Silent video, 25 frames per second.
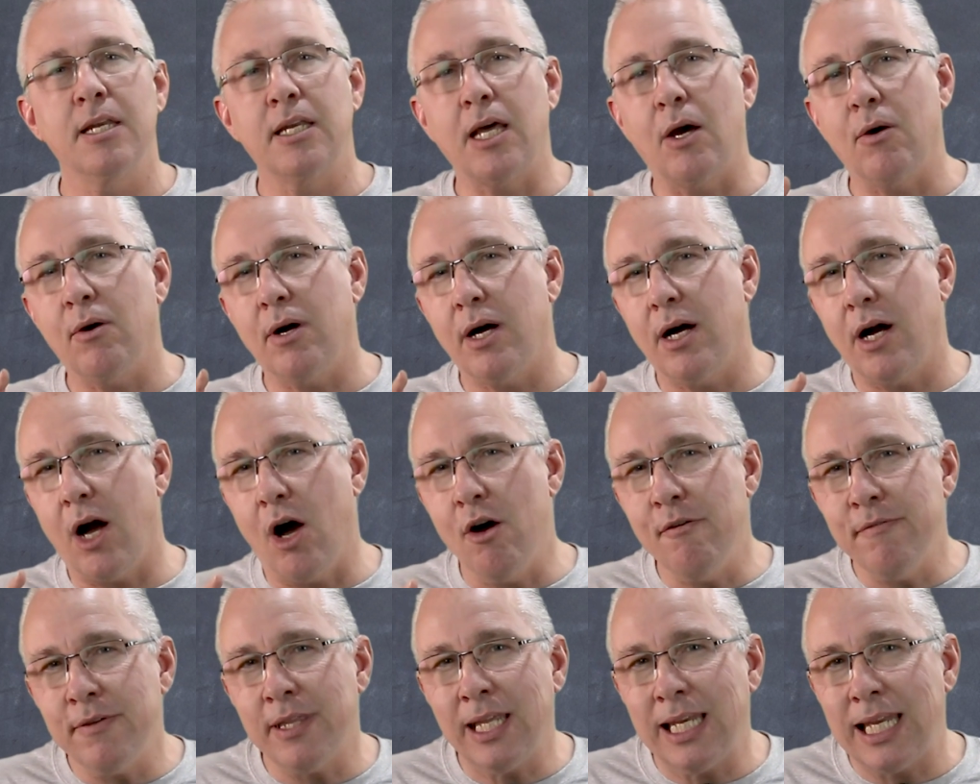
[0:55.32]
Now,
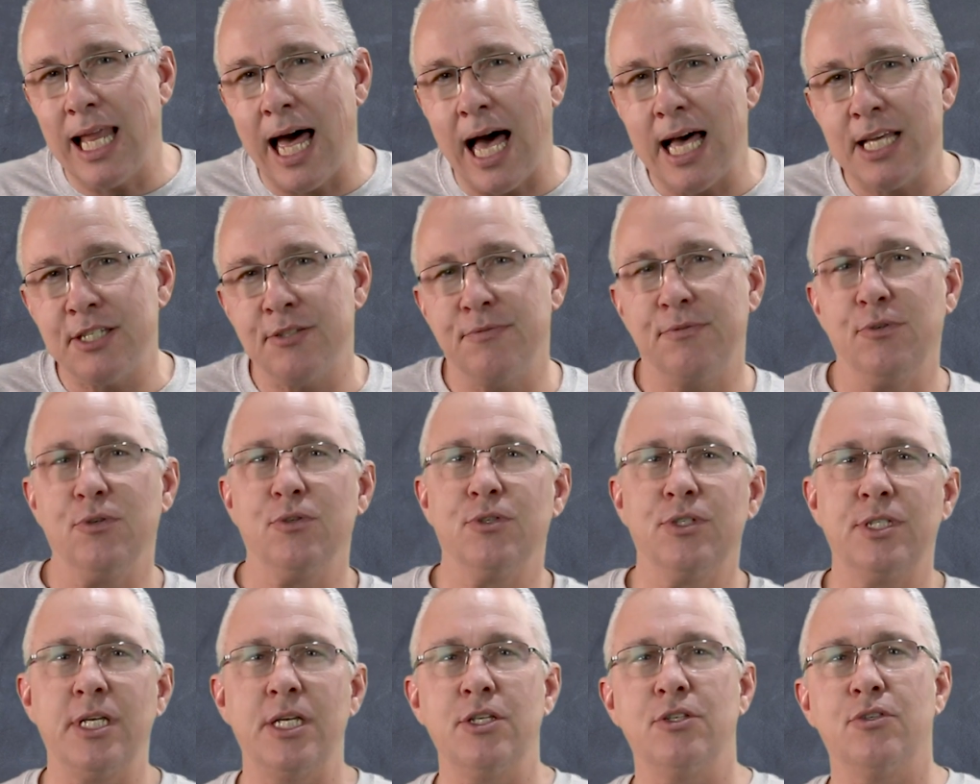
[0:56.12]
over the last
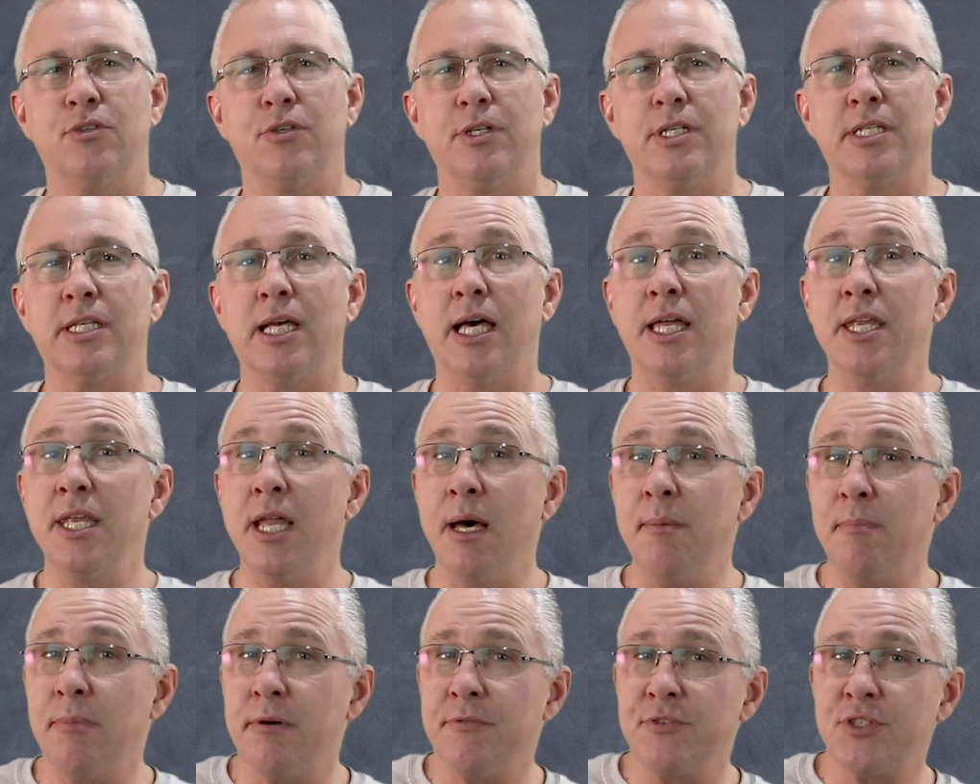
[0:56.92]
few centuries, a
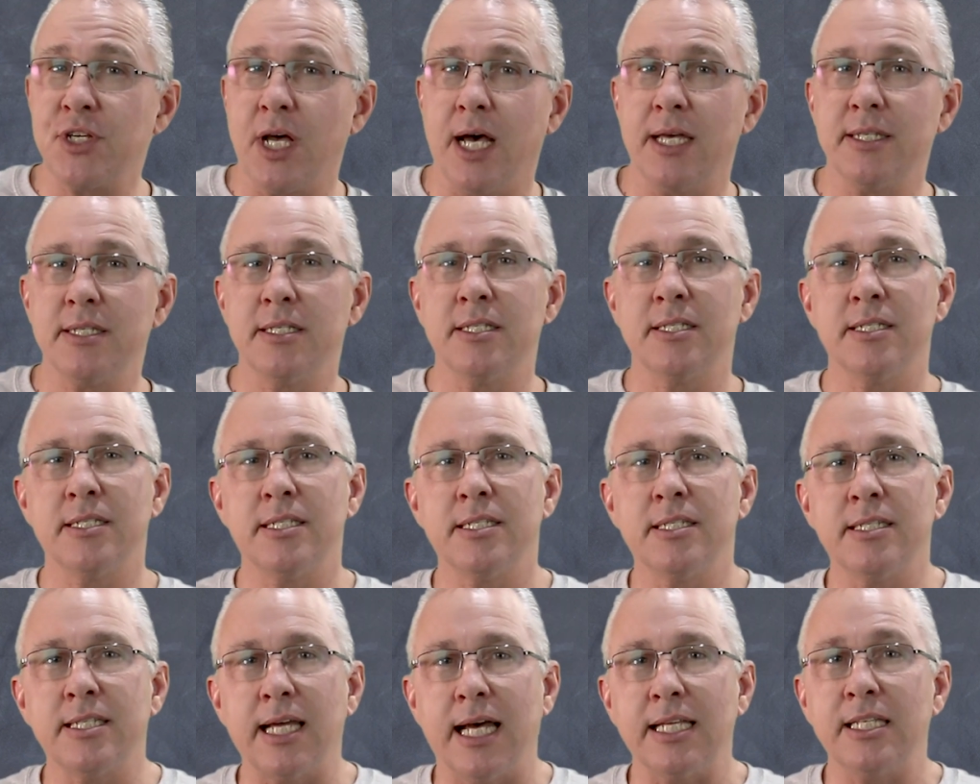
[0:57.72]
number of
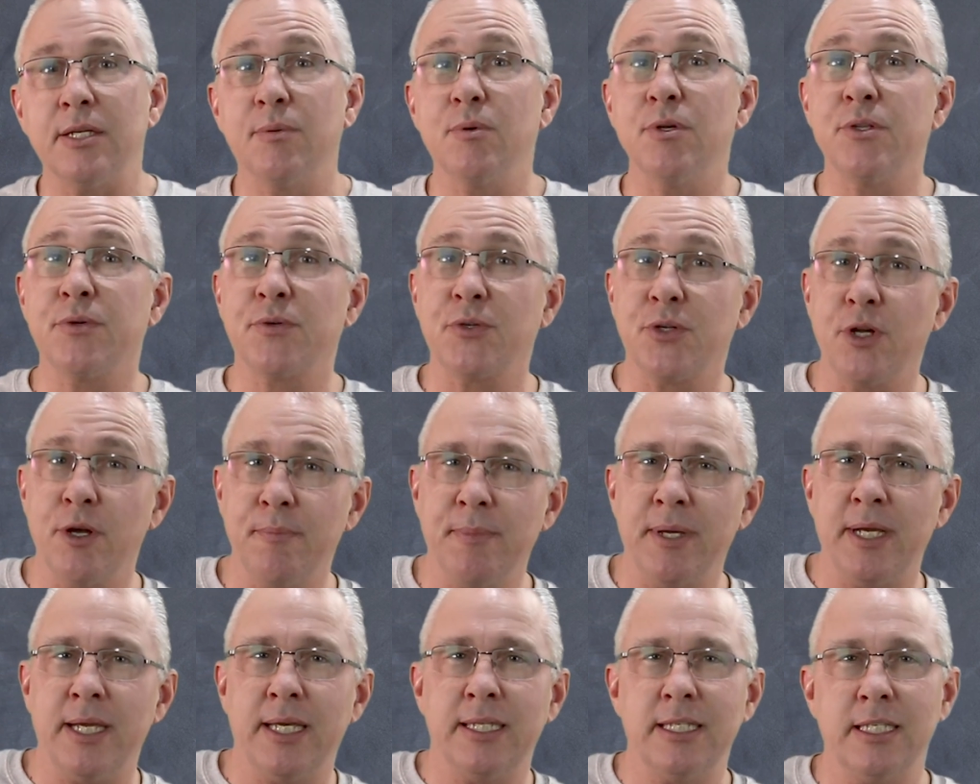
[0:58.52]
scientists, starting with
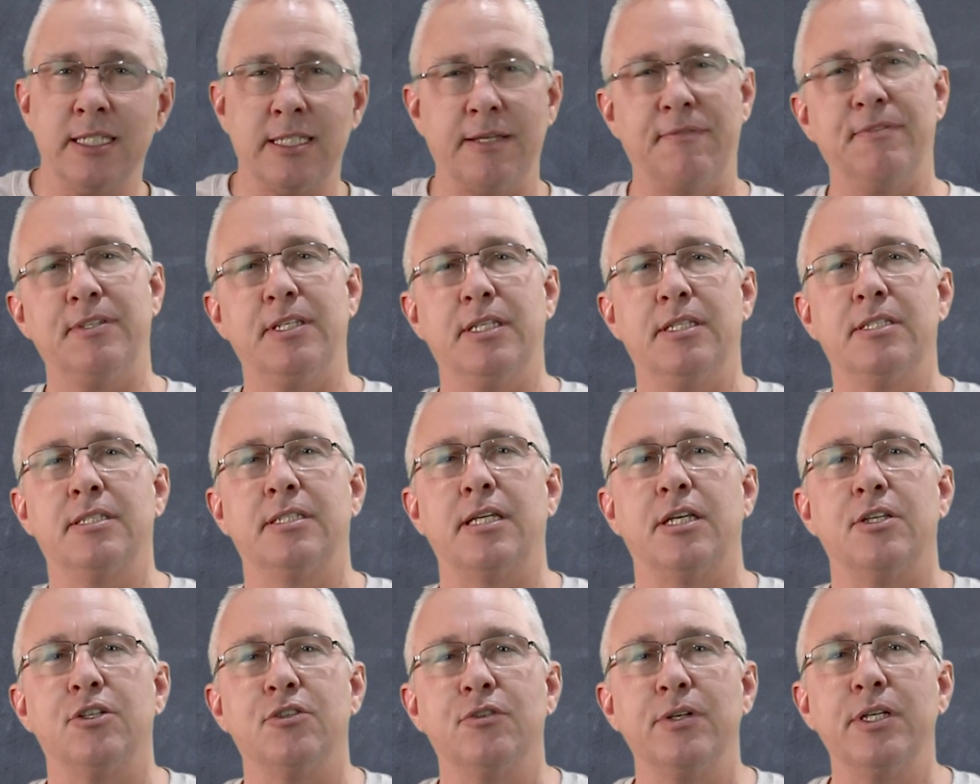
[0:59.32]
Römer in the 17th
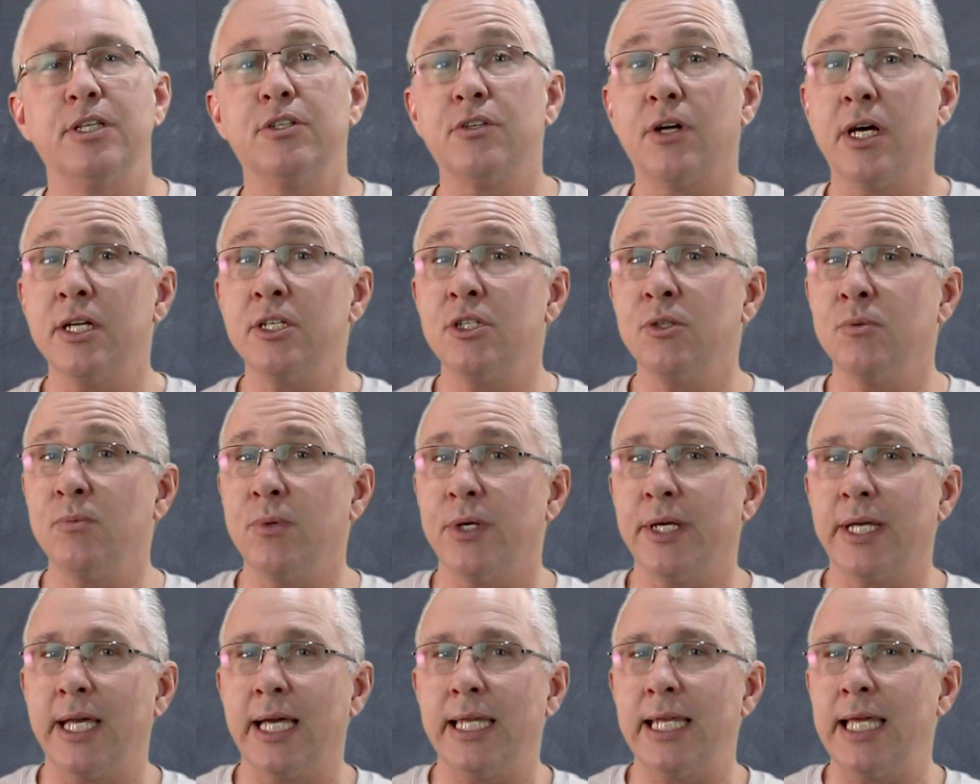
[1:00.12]
century, tried to
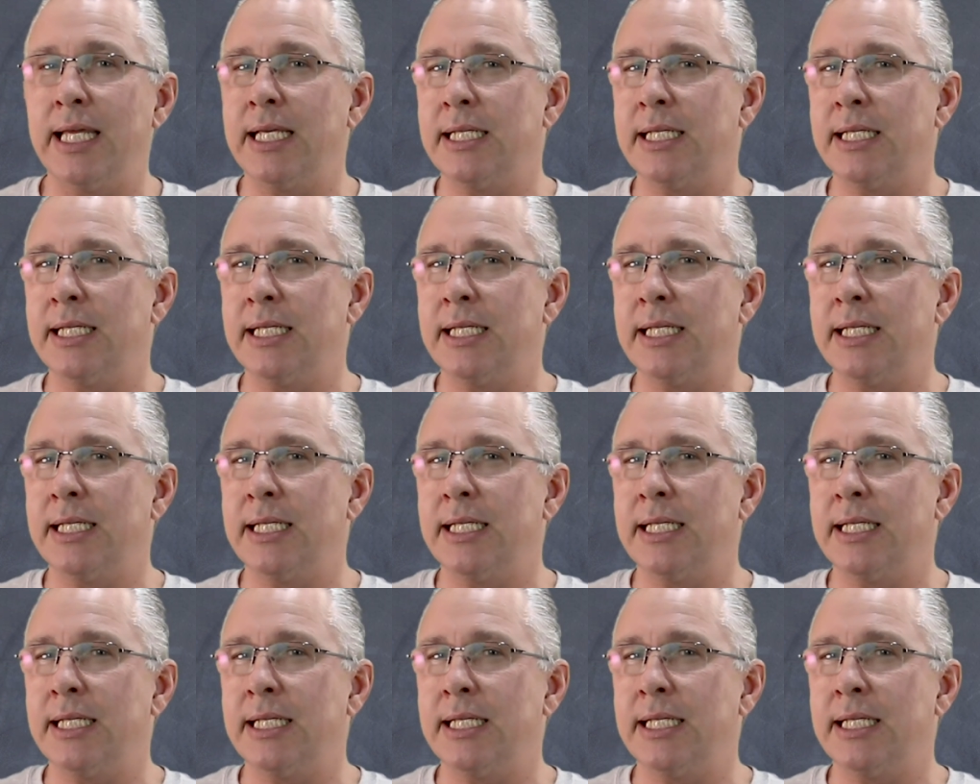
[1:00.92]
work out